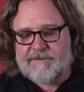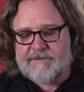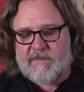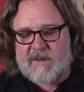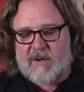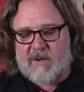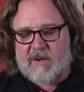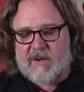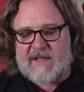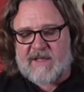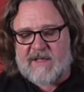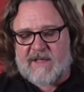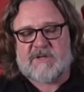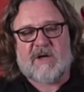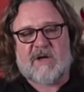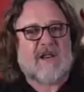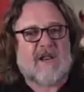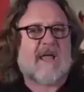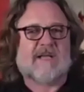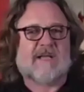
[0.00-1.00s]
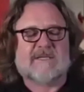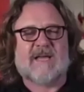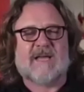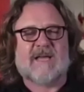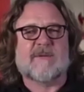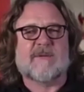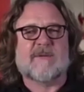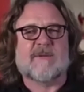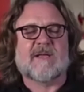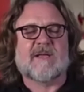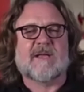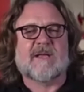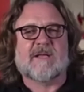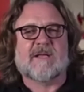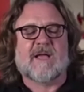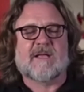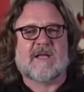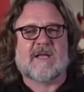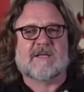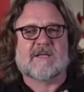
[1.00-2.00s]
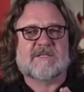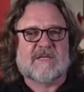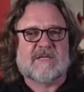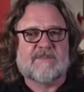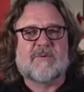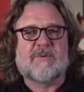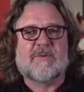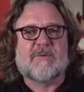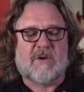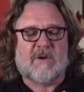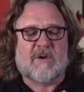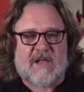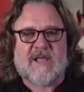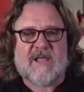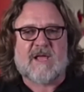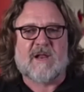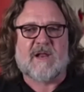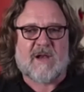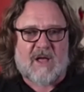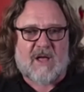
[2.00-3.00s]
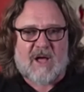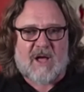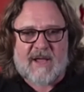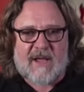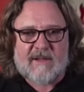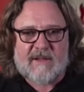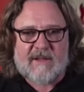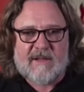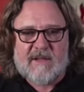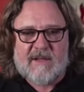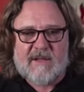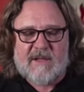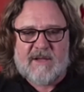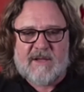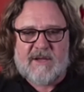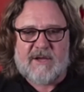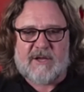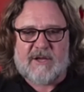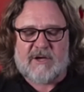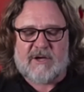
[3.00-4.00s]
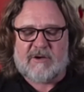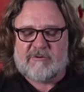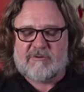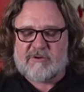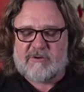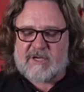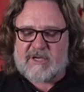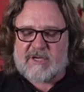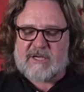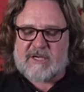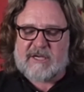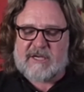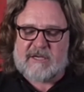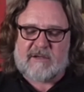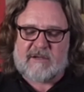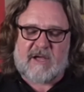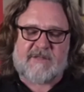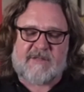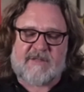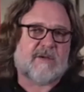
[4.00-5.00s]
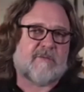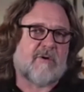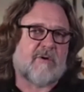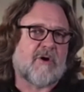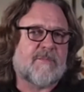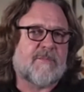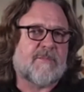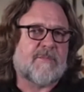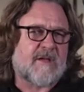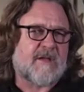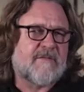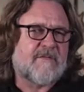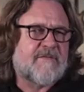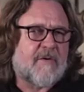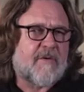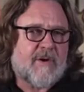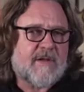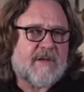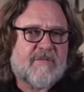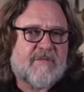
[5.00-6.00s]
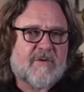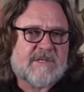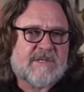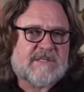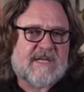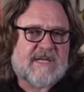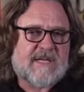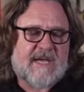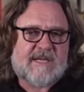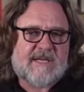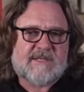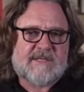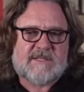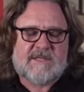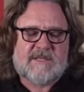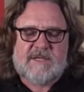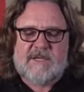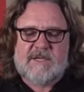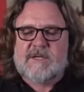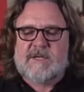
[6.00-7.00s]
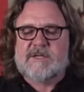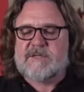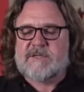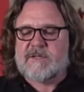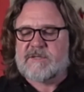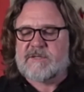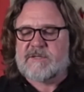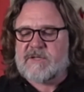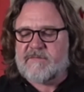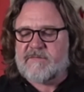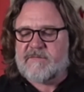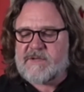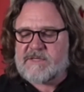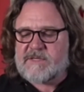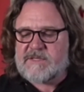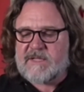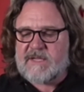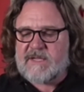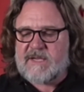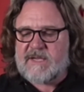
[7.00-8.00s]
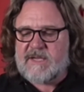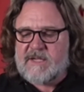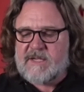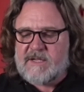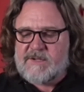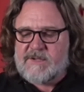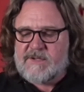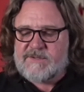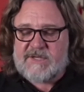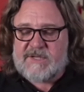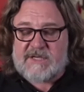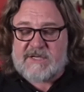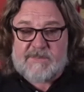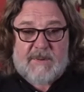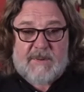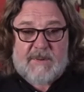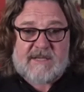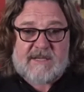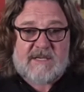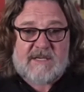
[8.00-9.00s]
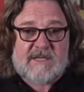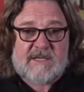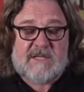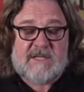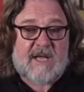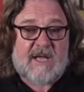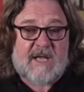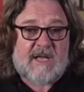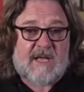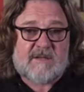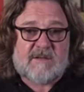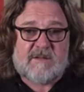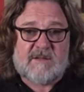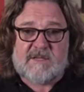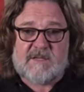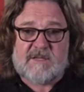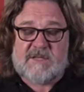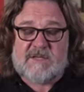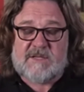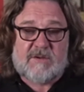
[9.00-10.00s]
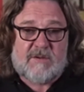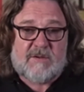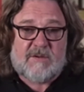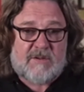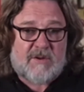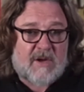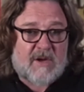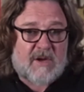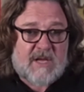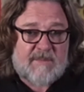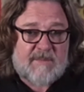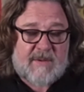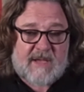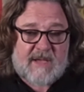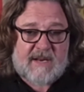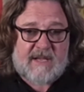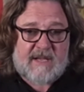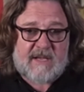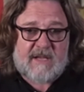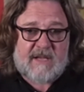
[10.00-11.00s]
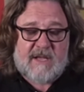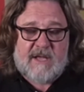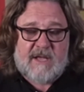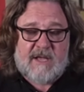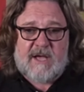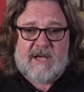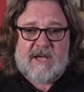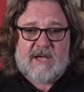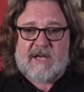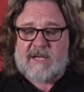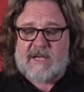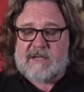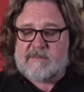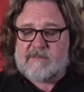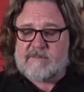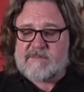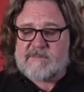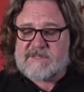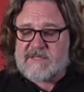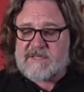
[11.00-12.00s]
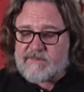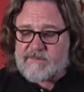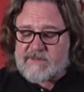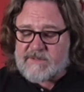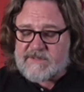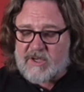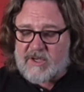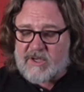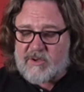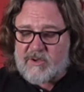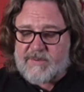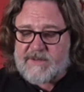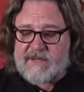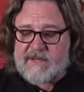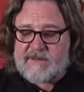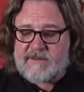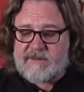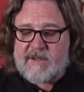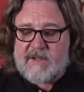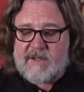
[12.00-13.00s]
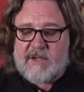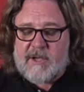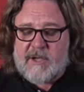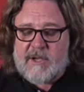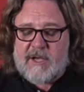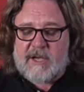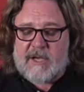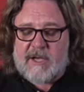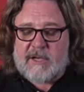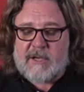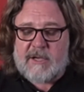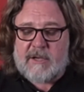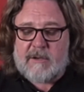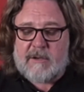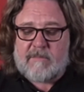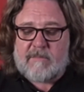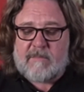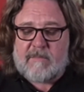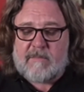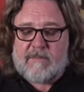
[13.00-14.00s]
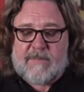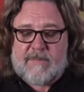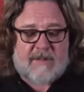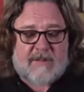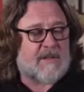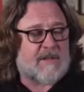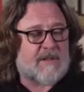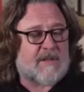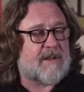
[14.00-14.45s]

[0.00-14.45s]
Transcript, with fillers: well, that's not as going to be a, a, simple linear line. You know, uh, I think we're opening in 44 states. So there's obviously six places that there's still not going to be any um, cinemas open in. Um, but, you know,